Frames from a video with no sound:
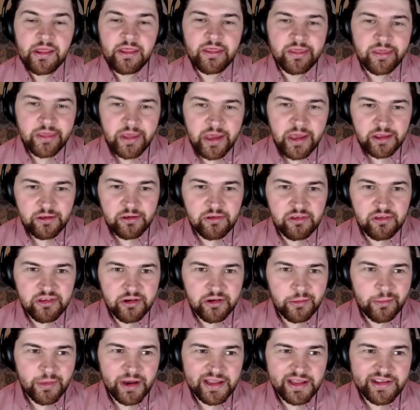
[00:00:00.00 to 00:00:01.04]
Thank you
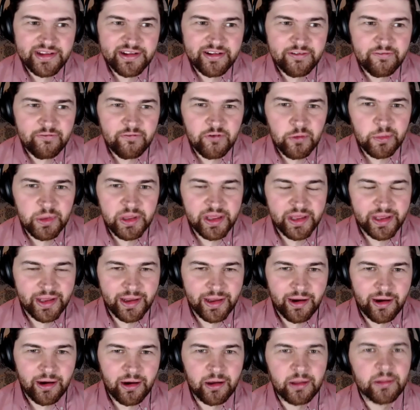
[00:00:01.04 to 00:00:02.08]
so much for
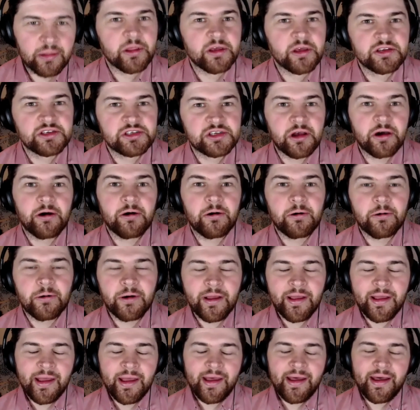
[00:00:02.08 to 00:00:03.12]
being on the show.
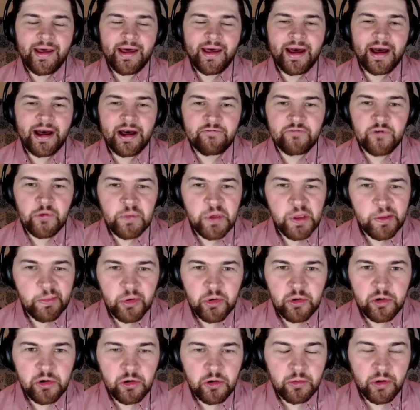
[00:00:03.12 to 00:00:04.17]
For
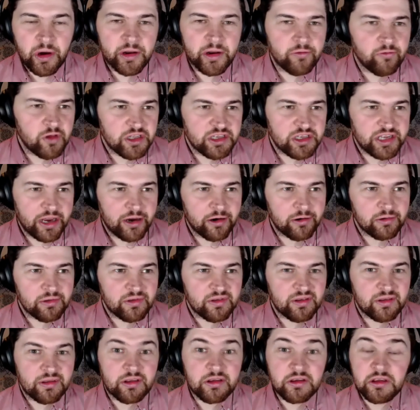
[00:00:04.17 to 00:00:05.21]
people who want to reach
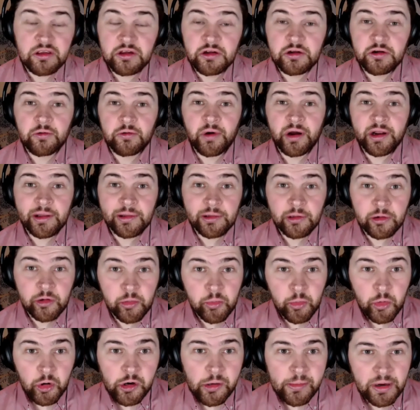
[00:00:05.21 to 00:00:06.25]
out to you, who want to learn
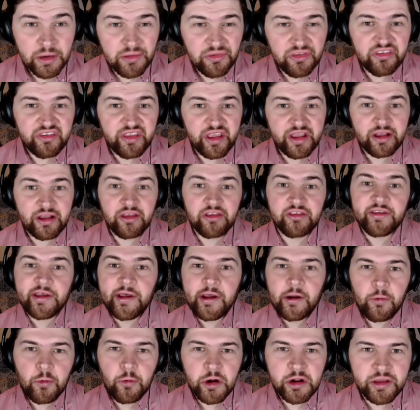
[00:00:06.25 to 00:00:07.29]
more about sales,
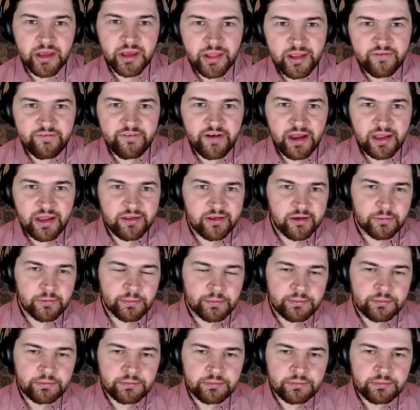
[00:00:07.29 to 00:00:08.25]
where can they find you?